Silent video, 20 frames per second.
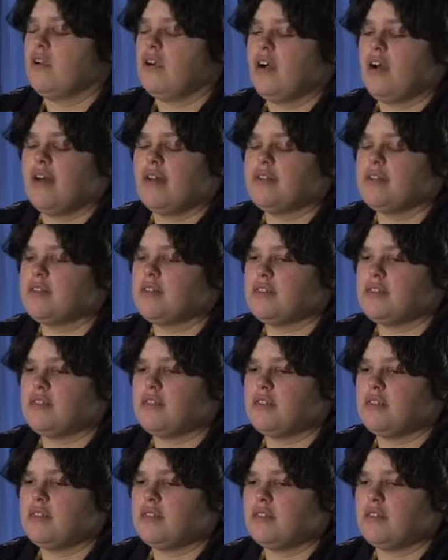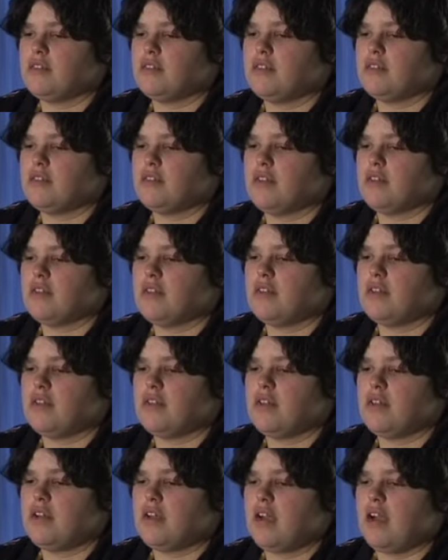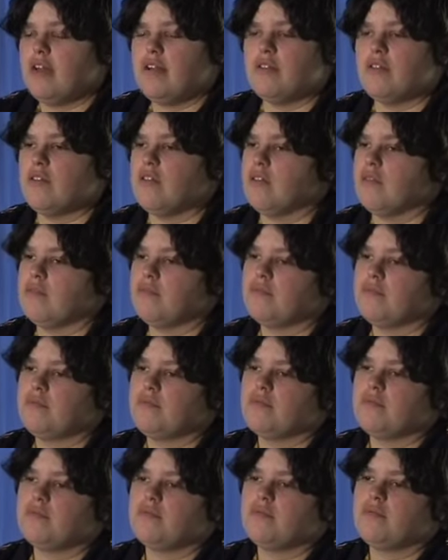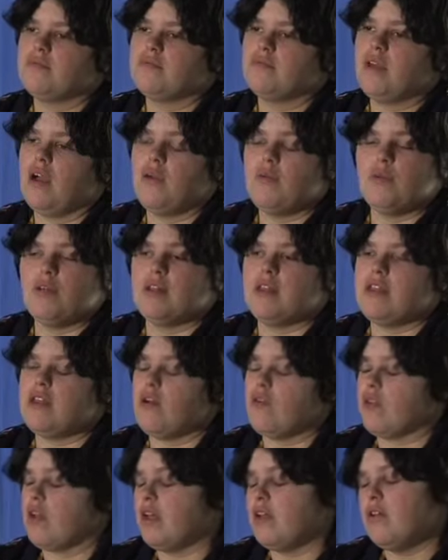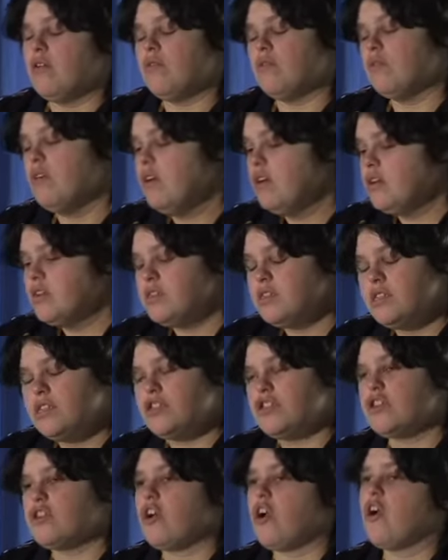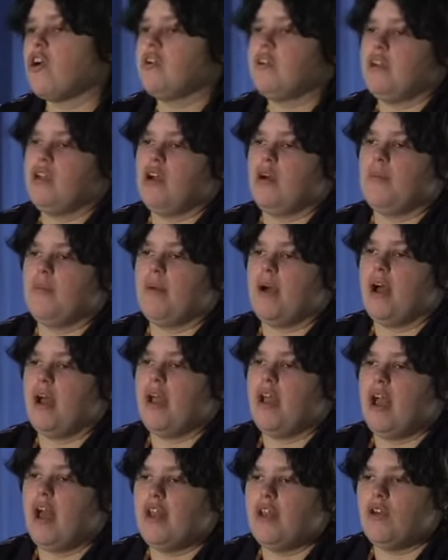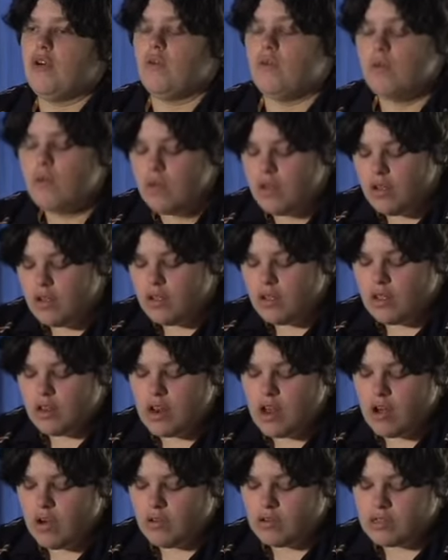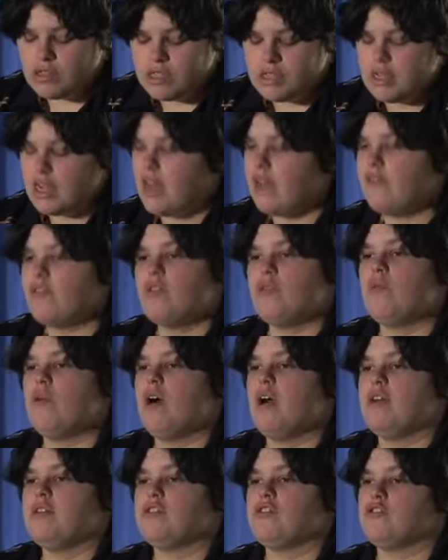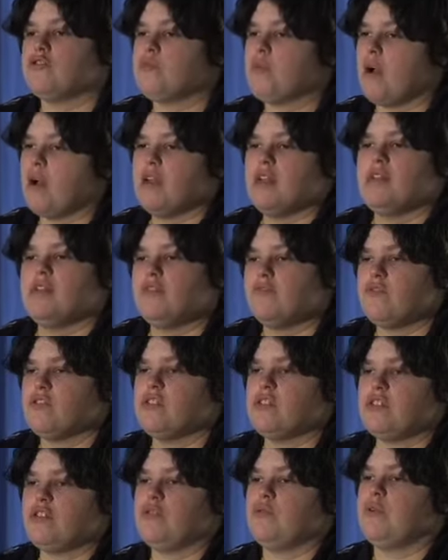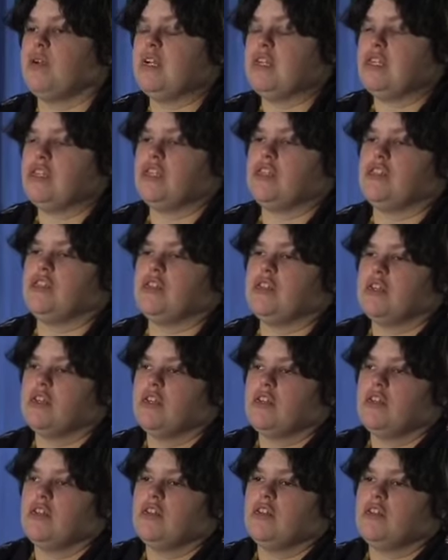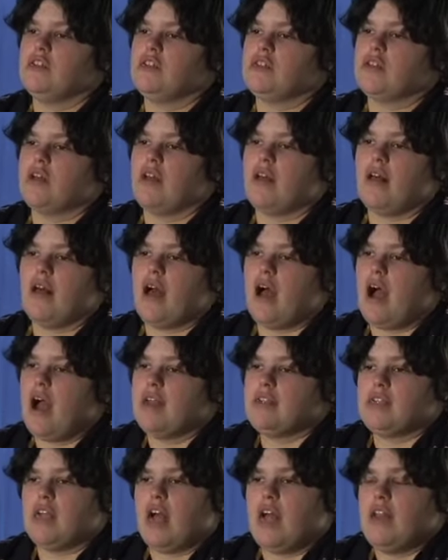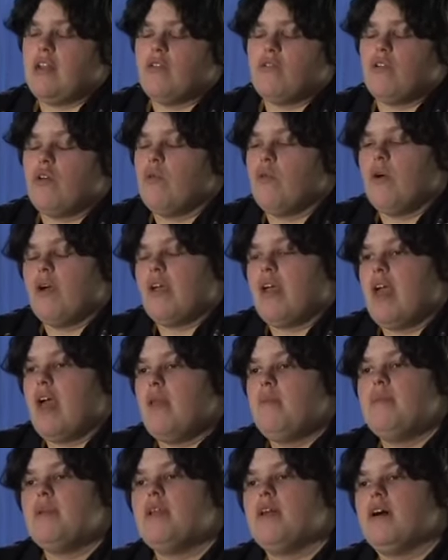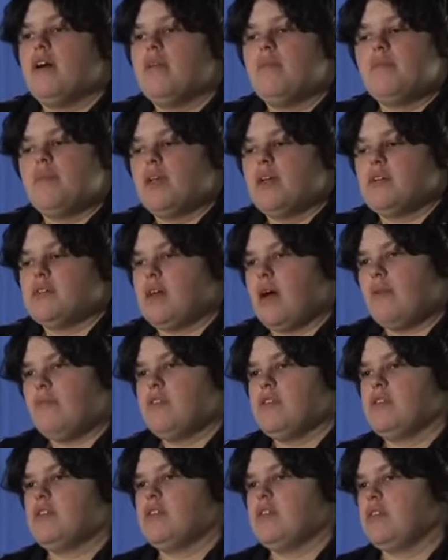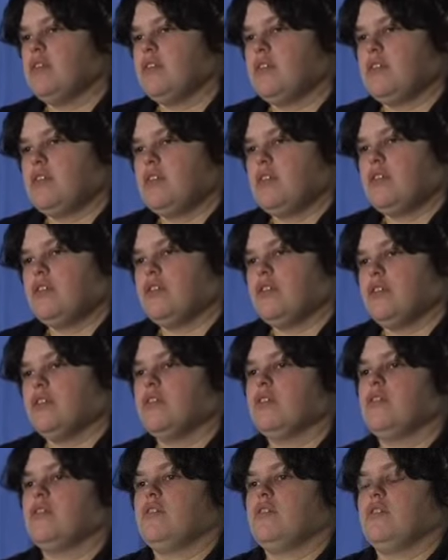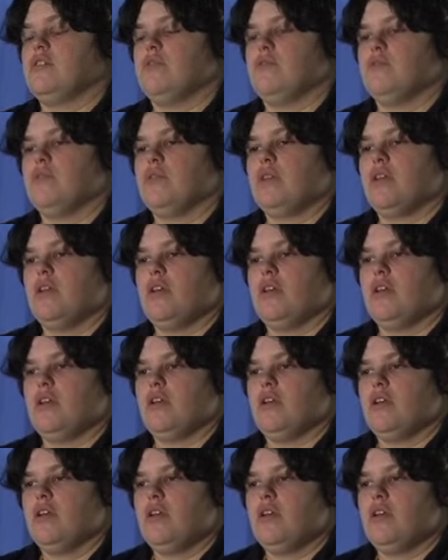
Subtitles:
Honestly, I don't know. I really don't. I know teachers are hard to come by. I know, staffing-wise, there's probably a different situation. I don't know what can be done because obviously this teacher doesn't really